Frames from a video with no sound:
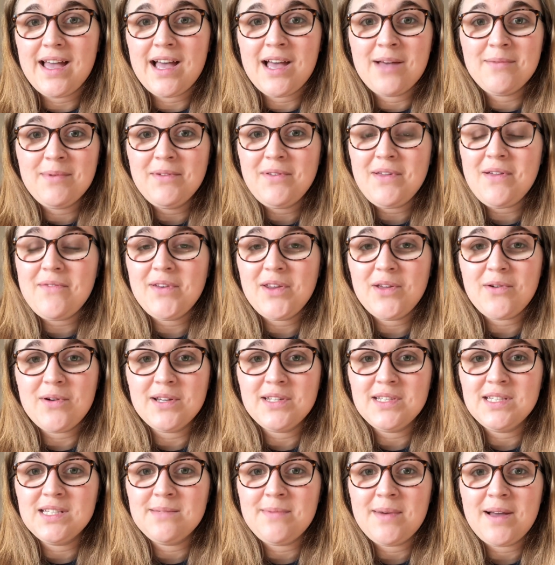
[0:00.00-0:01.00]
If you have any
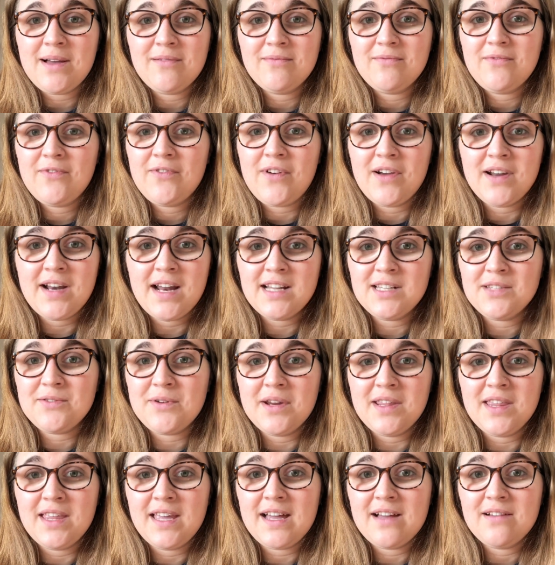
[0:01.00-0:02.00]
questions about finance or
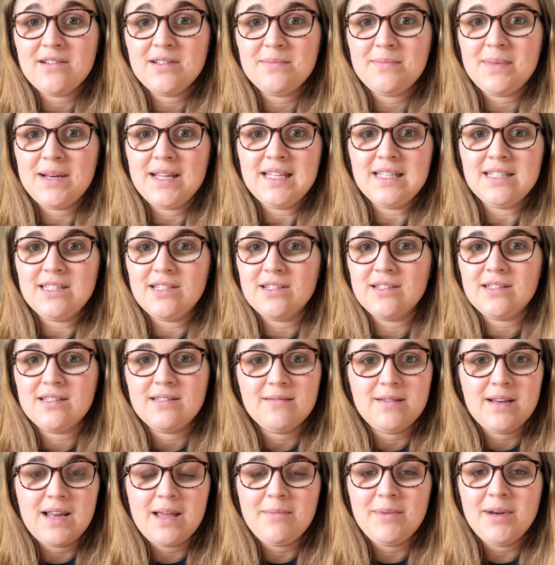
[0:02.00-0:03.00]
anything else, please
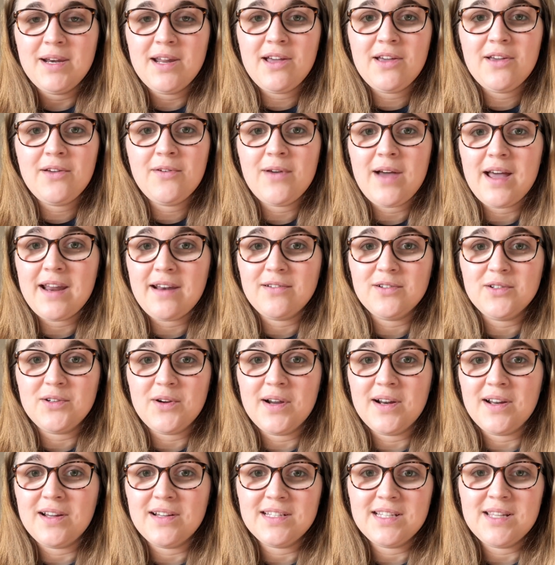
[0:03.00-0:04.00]
just let me know and I'll
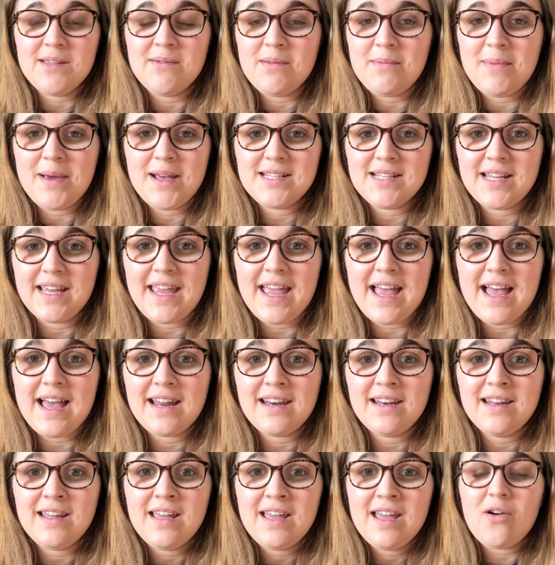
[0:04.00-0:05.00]
try and answer them the best I
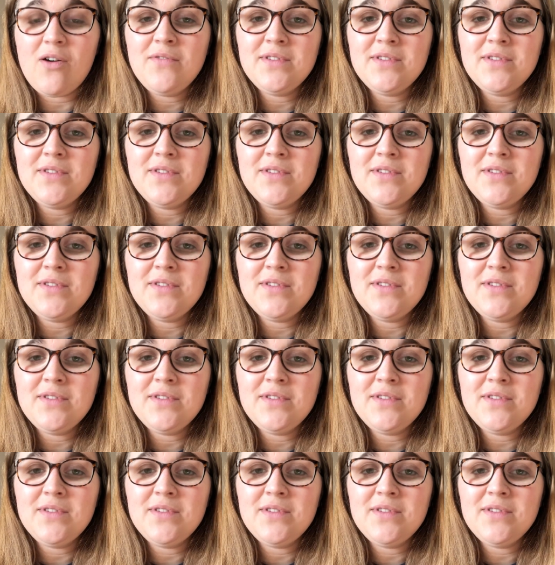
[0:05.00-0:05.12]
can.